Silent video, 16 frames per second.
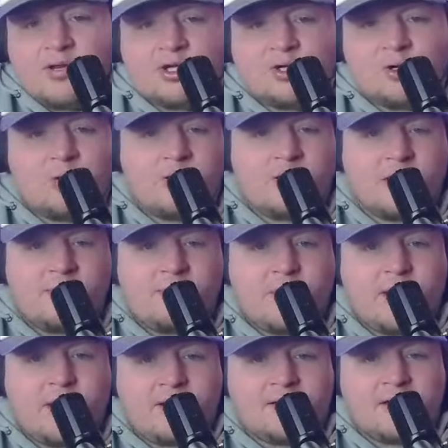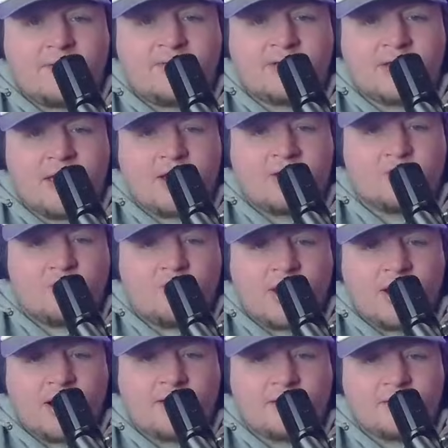surely they played a tough schedule,
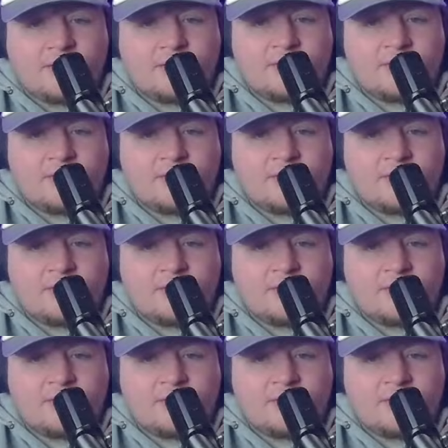right?